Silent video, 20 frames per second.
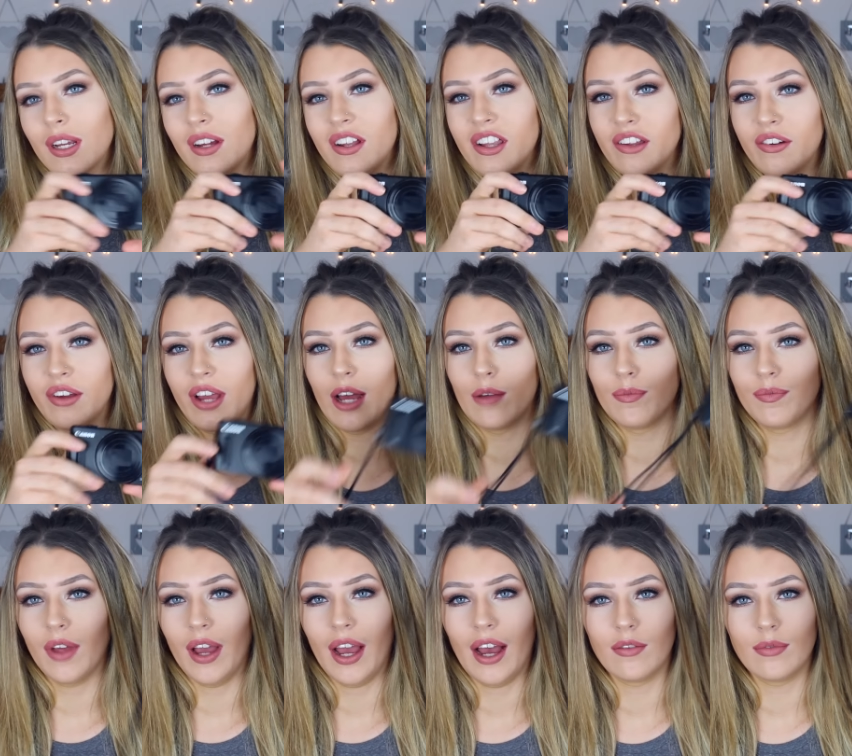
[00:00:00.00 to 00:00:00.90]
So yeah,
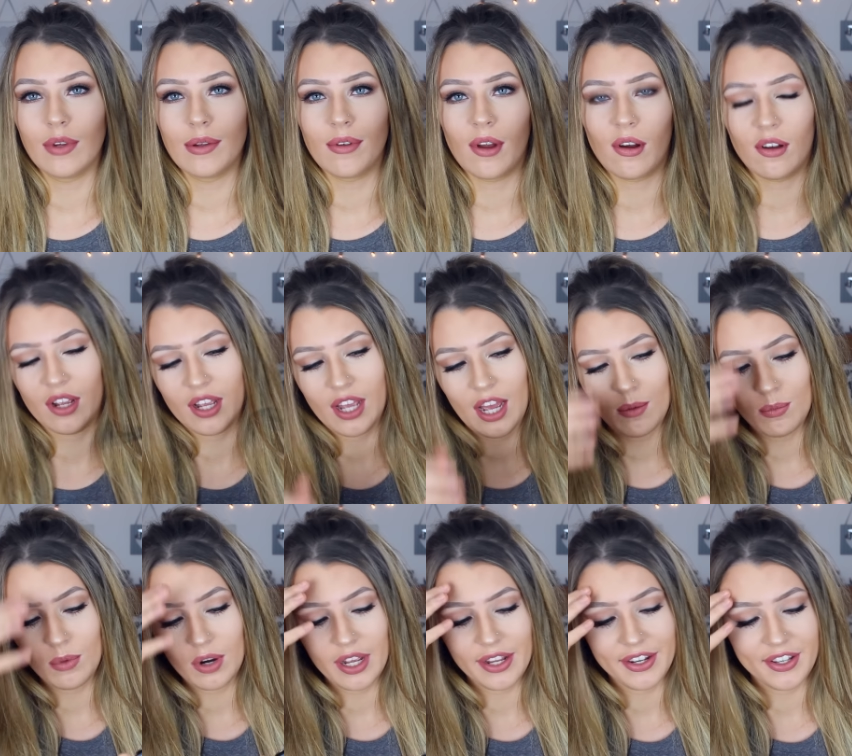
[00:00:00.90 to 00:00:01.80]
I have my vlogging
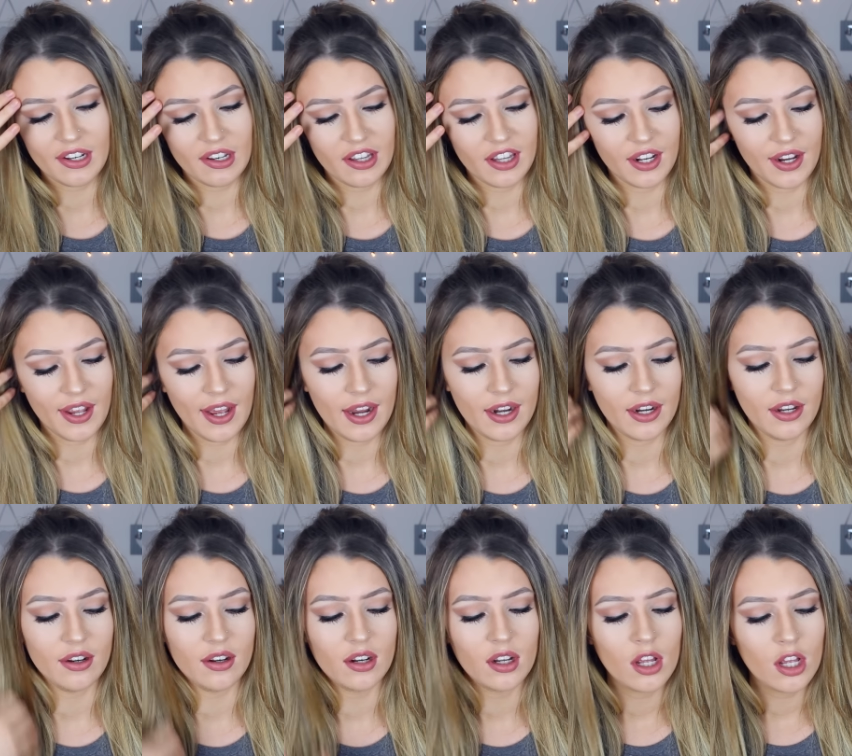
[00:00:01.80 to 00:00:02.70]
camera. It's just a
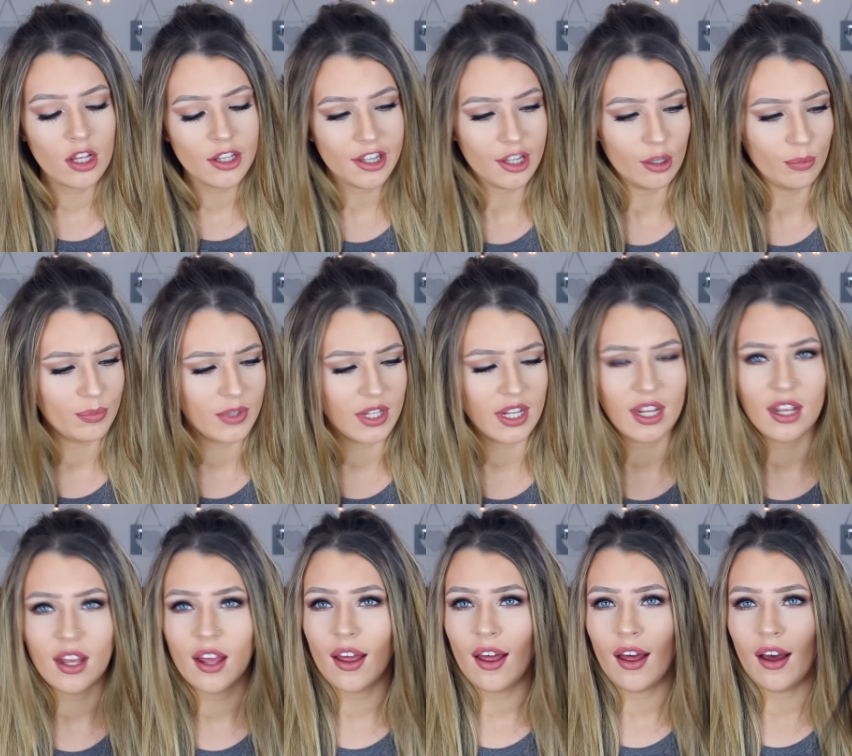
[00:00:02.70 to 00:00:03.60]
Canon
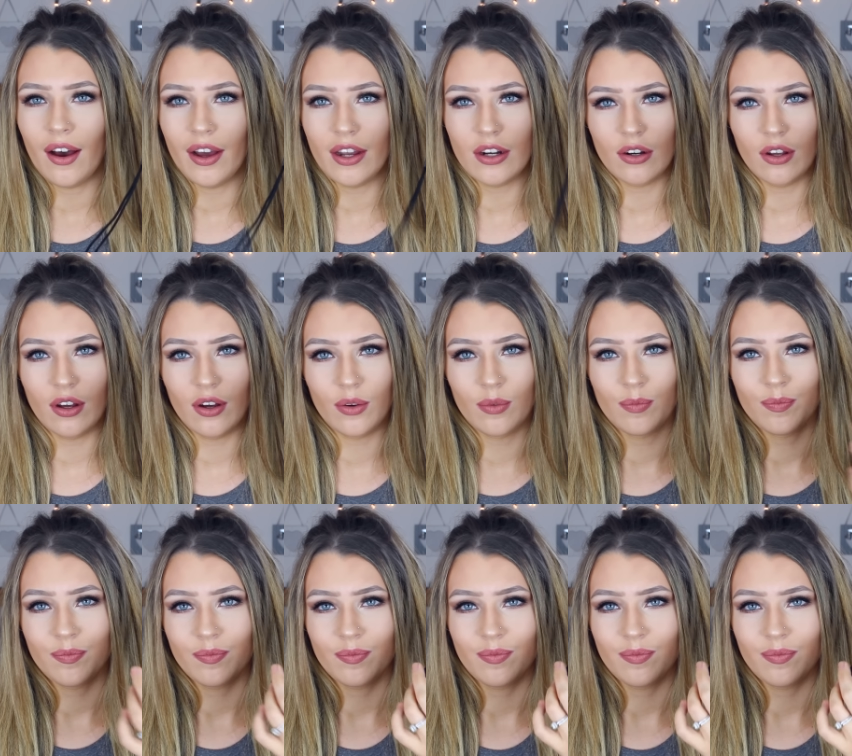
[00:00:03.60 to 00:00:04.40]
something. I don't know.